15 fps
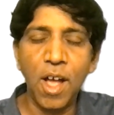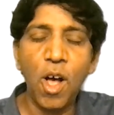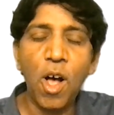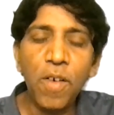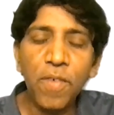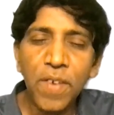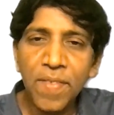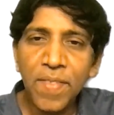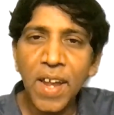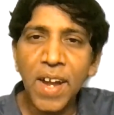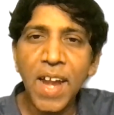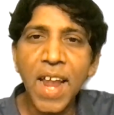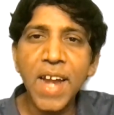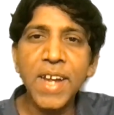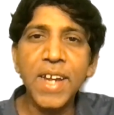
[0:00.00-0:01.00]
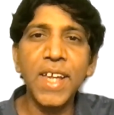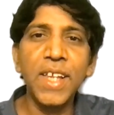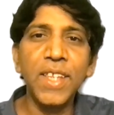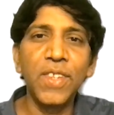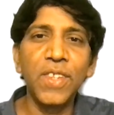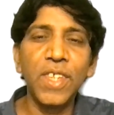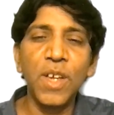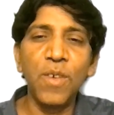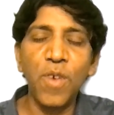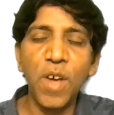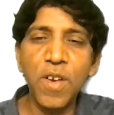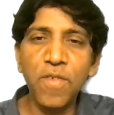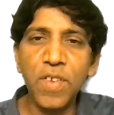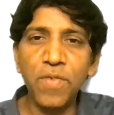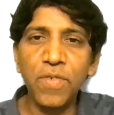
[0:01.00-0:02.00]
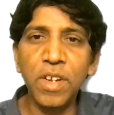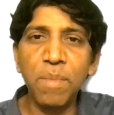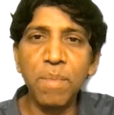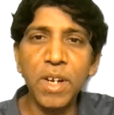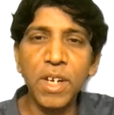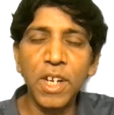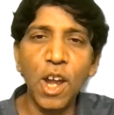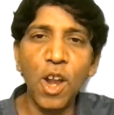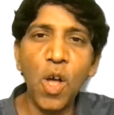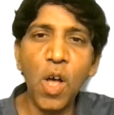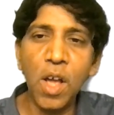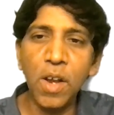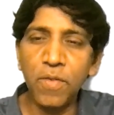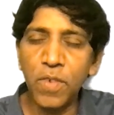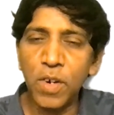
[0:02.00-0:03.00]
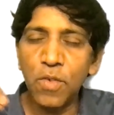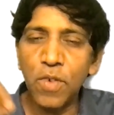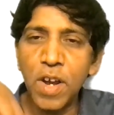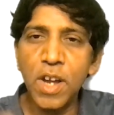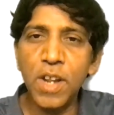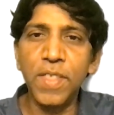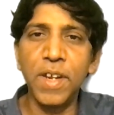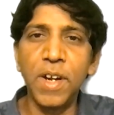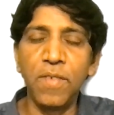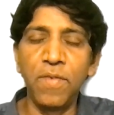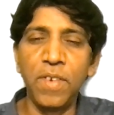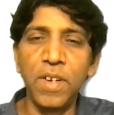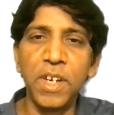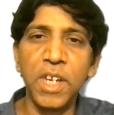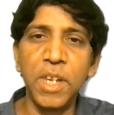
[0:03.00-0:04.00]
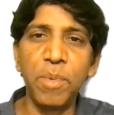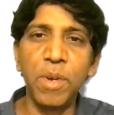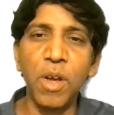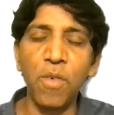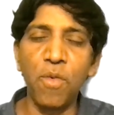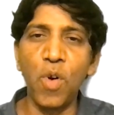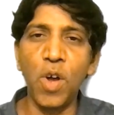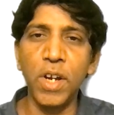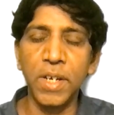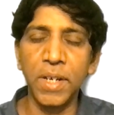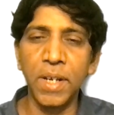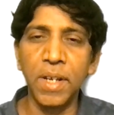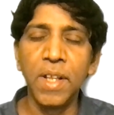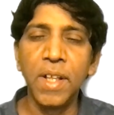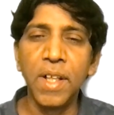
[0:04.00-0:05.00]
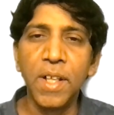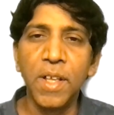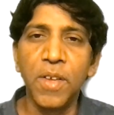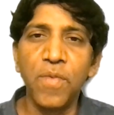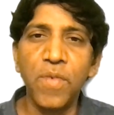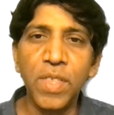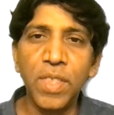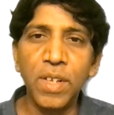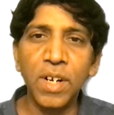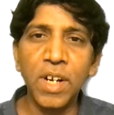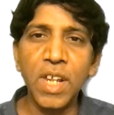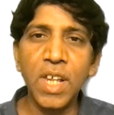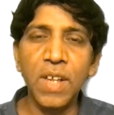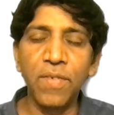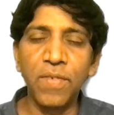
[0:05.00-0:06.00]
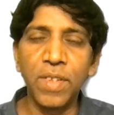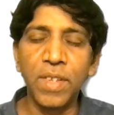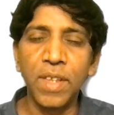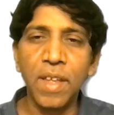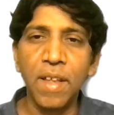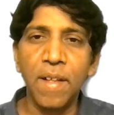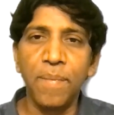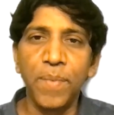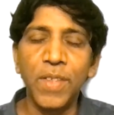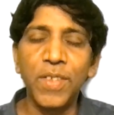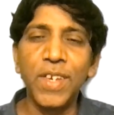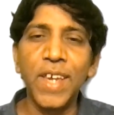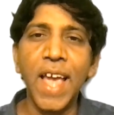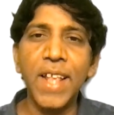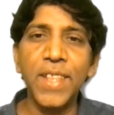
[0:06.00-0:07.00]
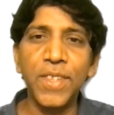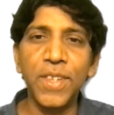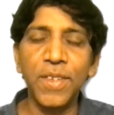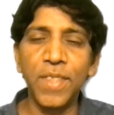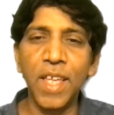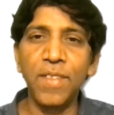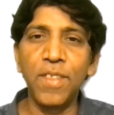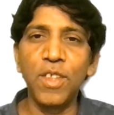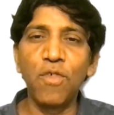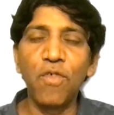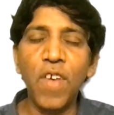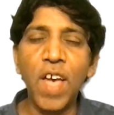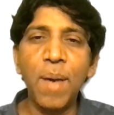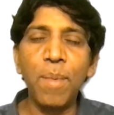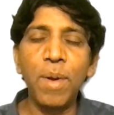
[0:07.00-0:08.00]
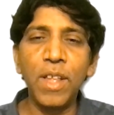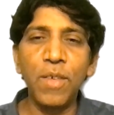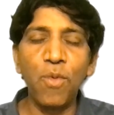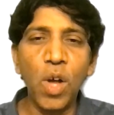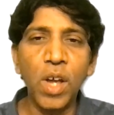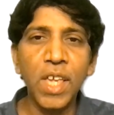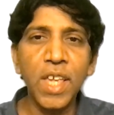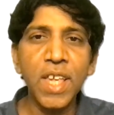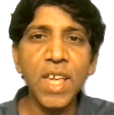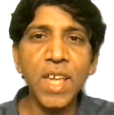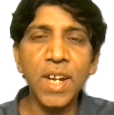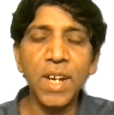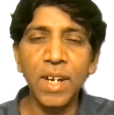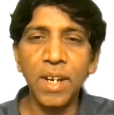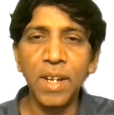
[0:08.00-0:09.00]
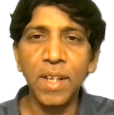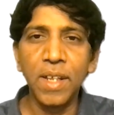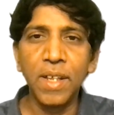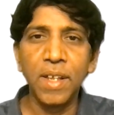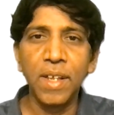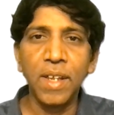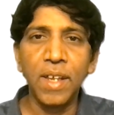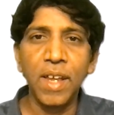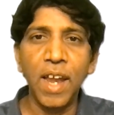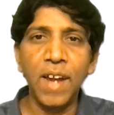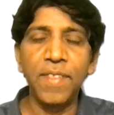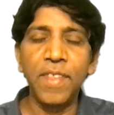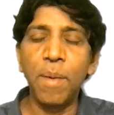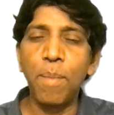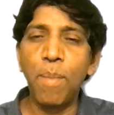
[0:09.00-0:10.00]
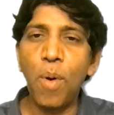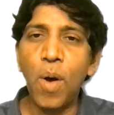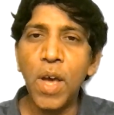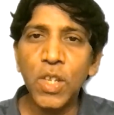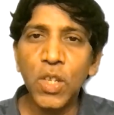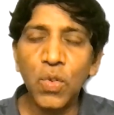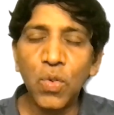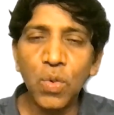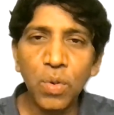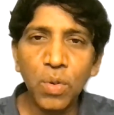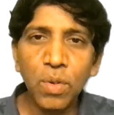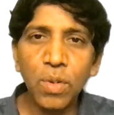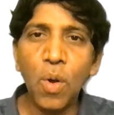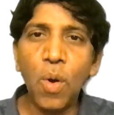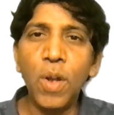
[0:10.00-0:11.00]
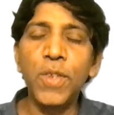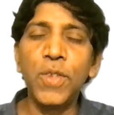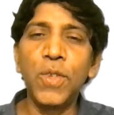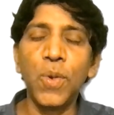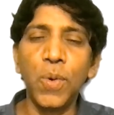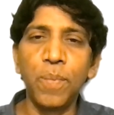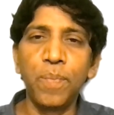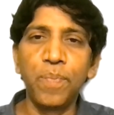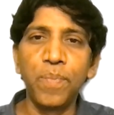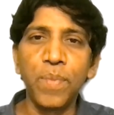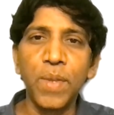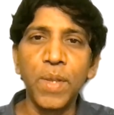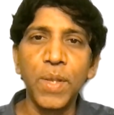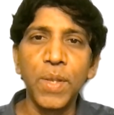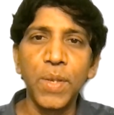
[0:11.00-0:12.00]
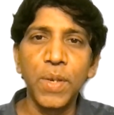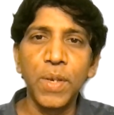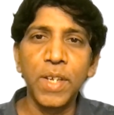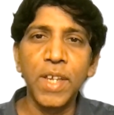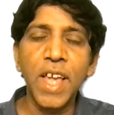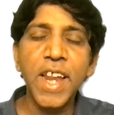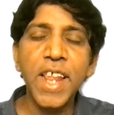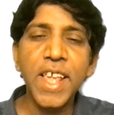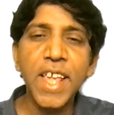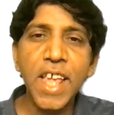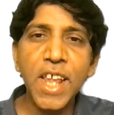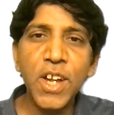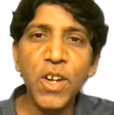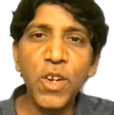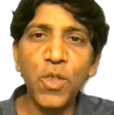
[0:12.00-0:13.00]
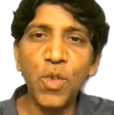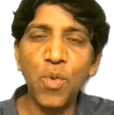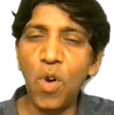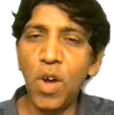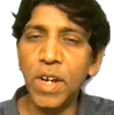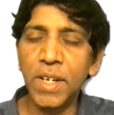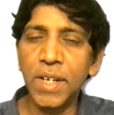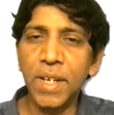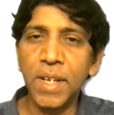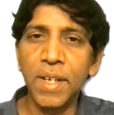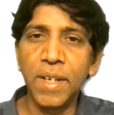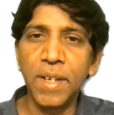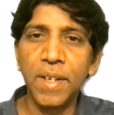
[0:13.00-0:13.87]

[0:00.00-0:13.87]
of in that entire sea of 150 meter long for 20, 30 feet deep down water with reefs, the chances that this family walking in and that boys also getting into the water